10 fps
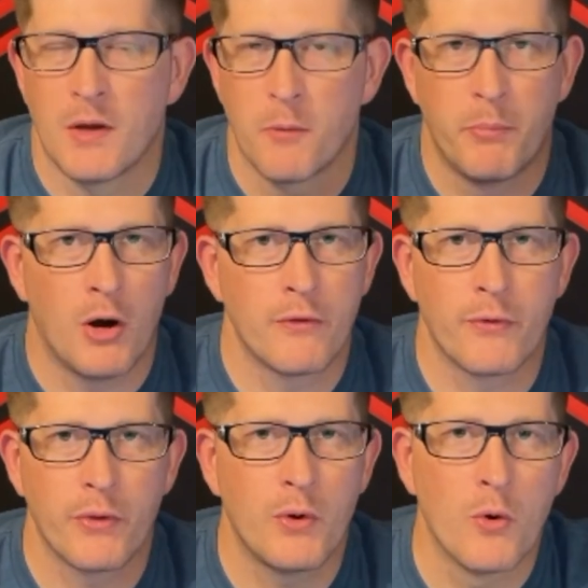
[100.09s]
Now, par
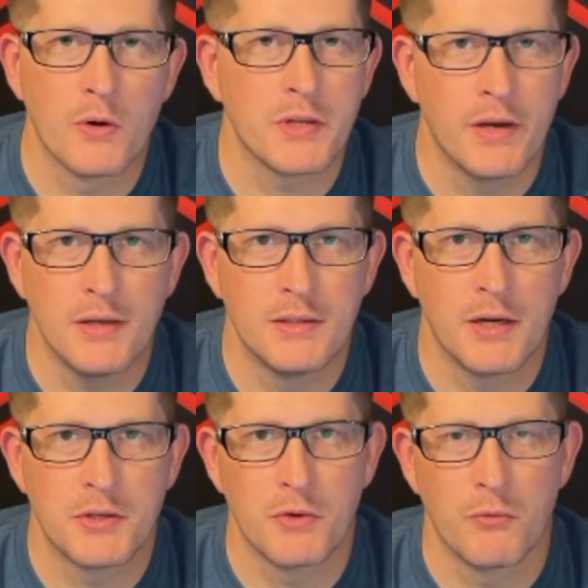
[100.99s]
for the course, I didn't
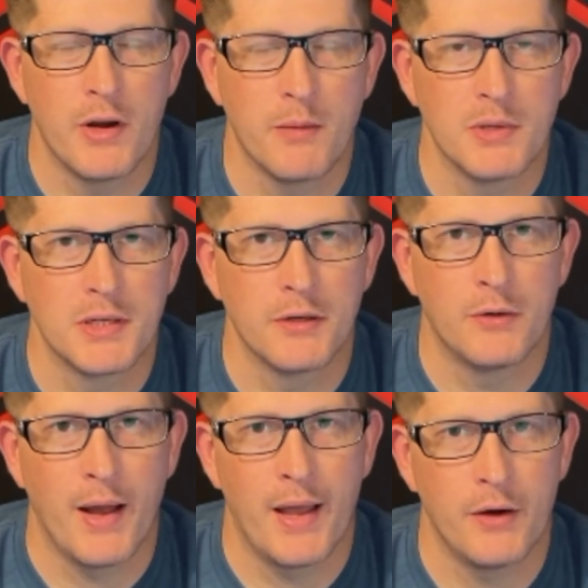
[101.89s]
touch the reading
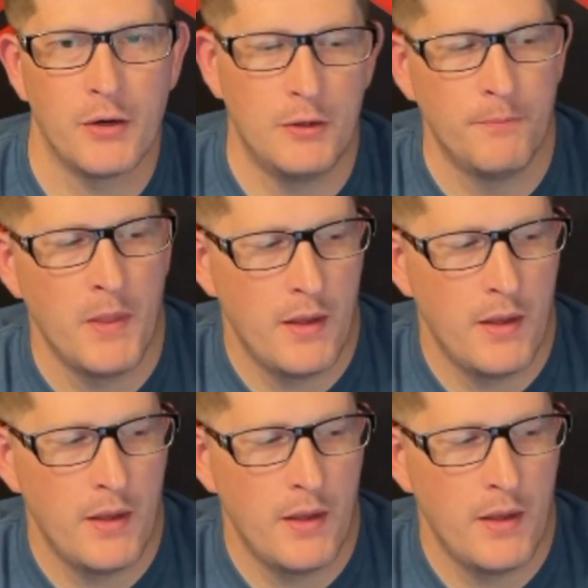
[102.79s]
material at all.